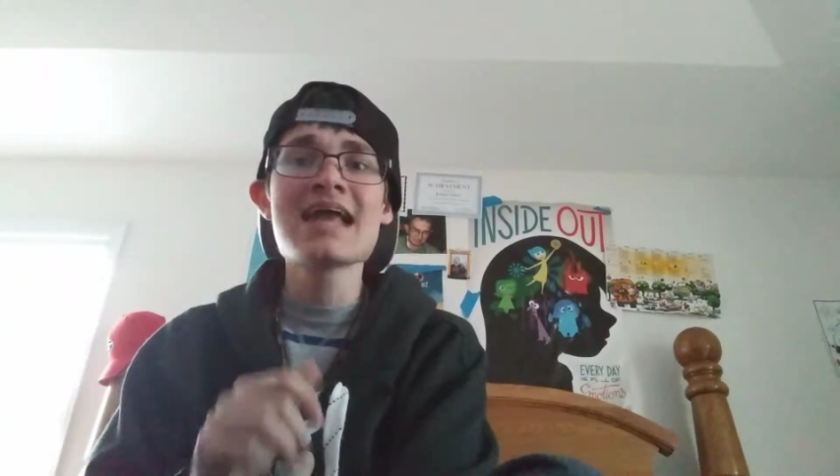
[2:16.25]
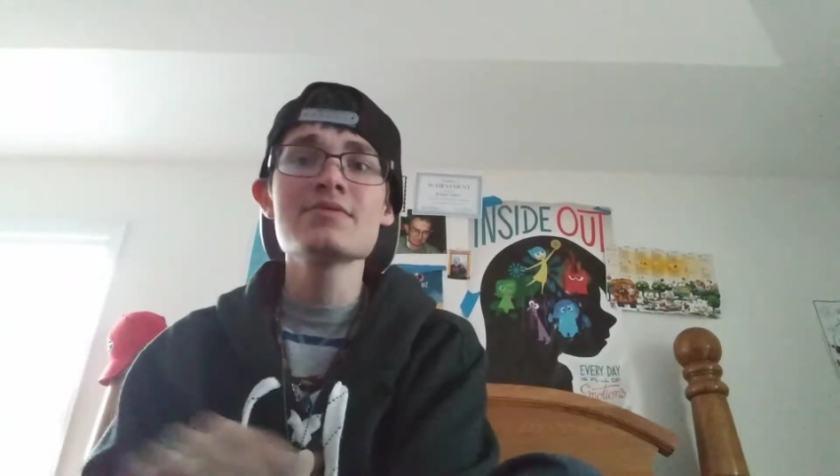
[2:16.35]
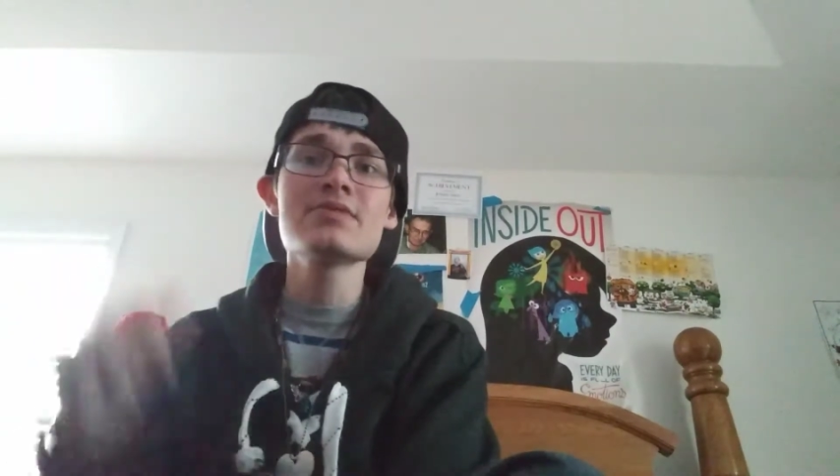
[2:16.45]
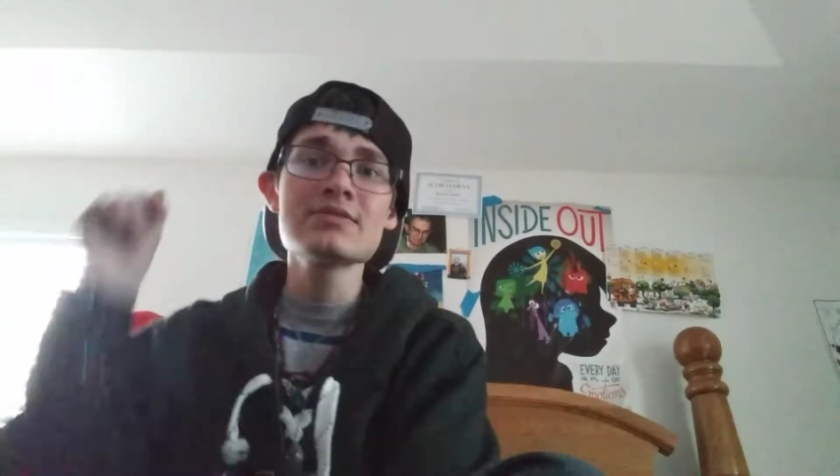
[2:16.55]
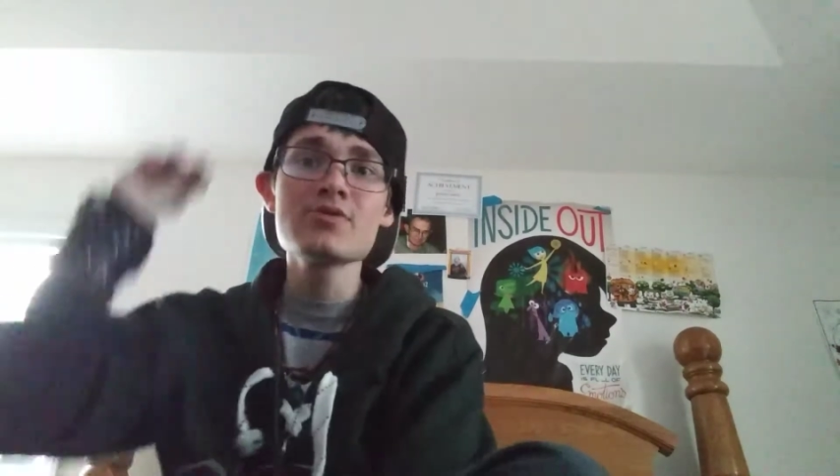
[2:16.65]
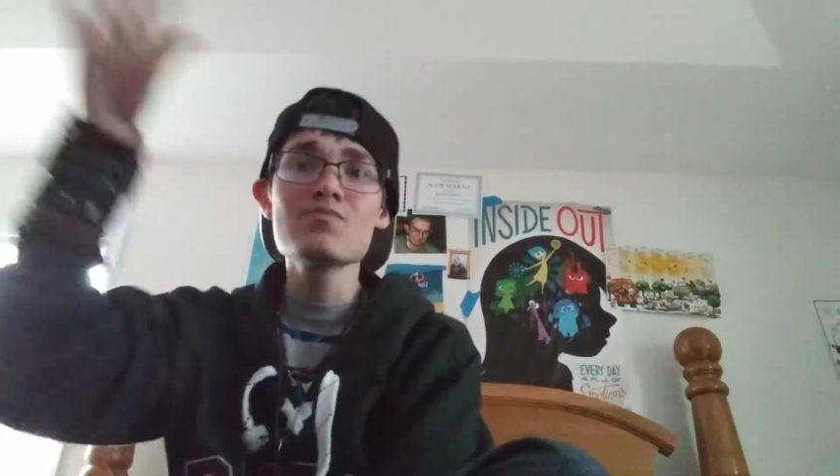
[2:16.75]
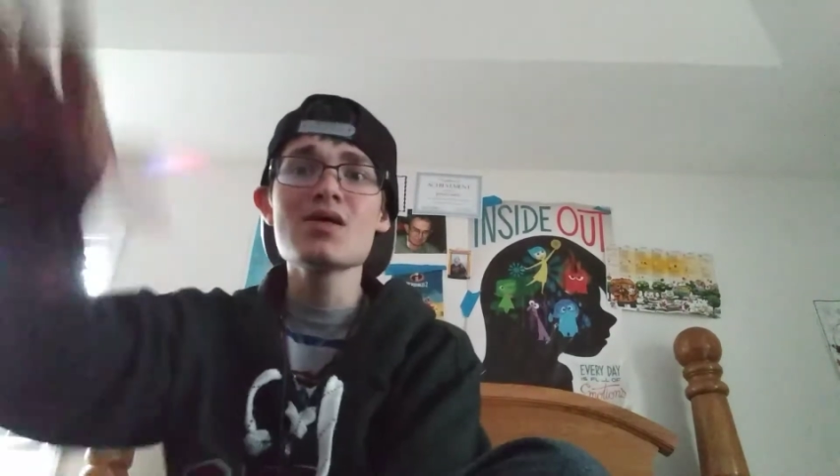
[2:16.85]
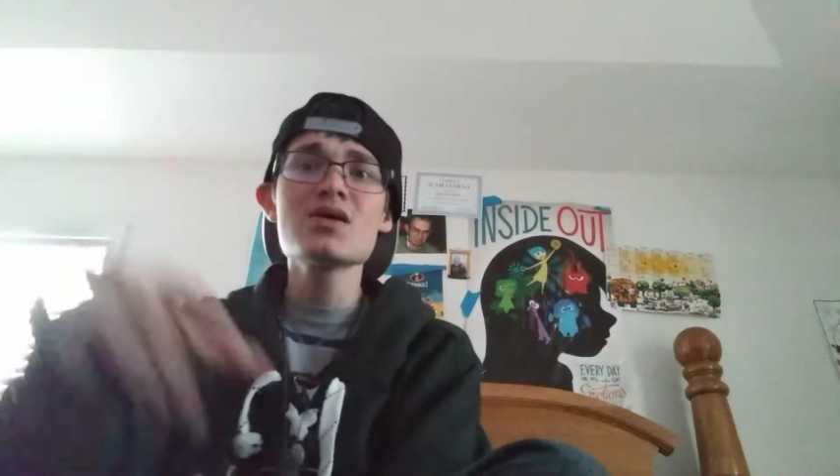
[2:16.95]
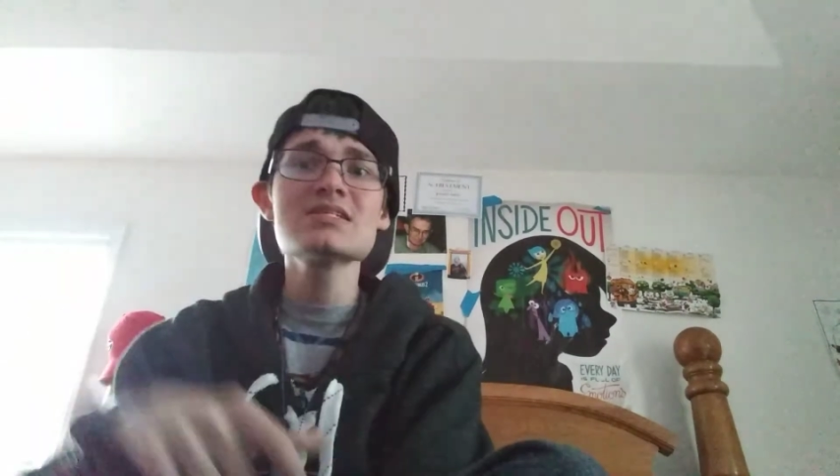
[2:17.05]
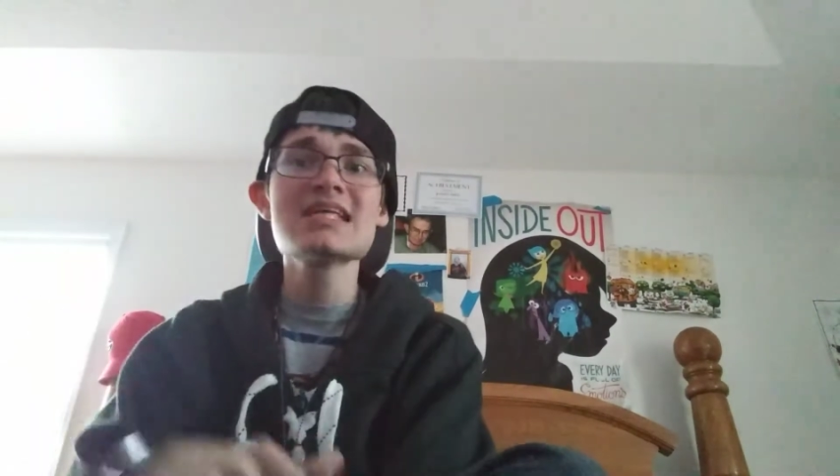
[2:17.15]
and you can throw
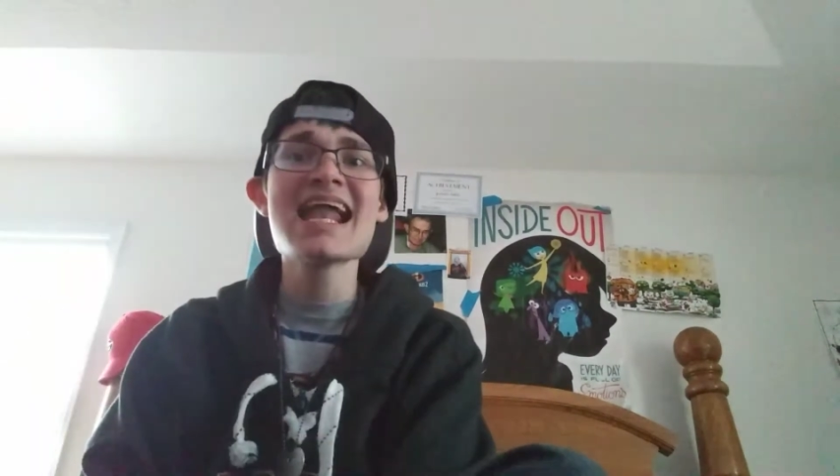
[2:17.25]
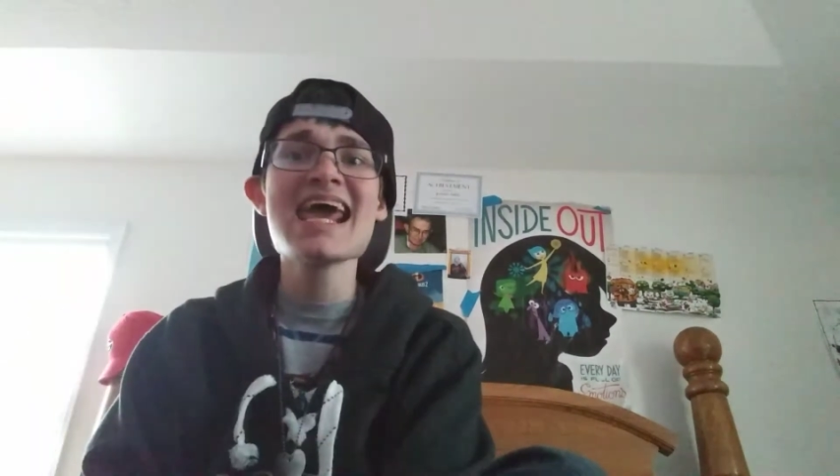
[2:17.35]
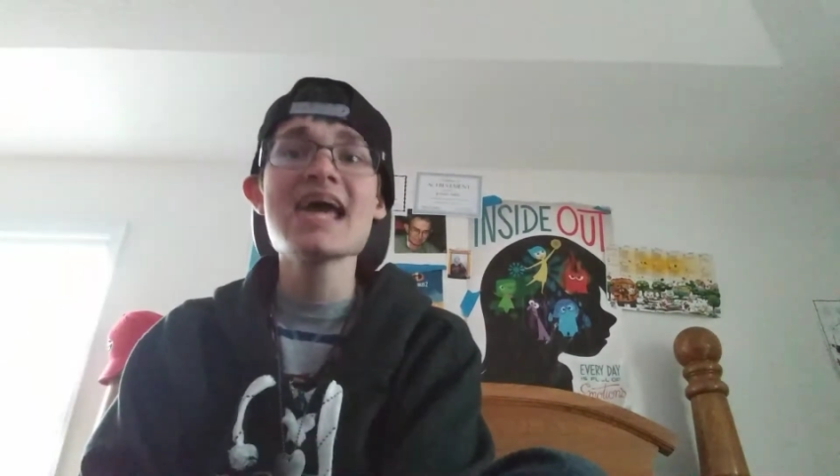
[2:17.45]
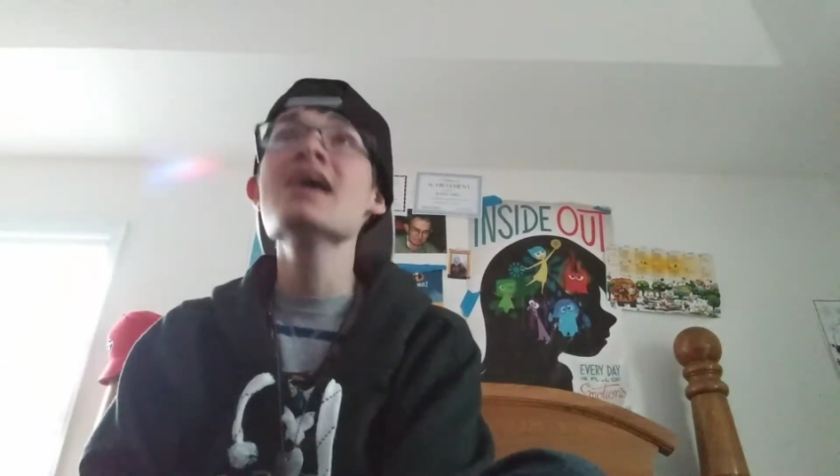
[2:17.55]
balls at it.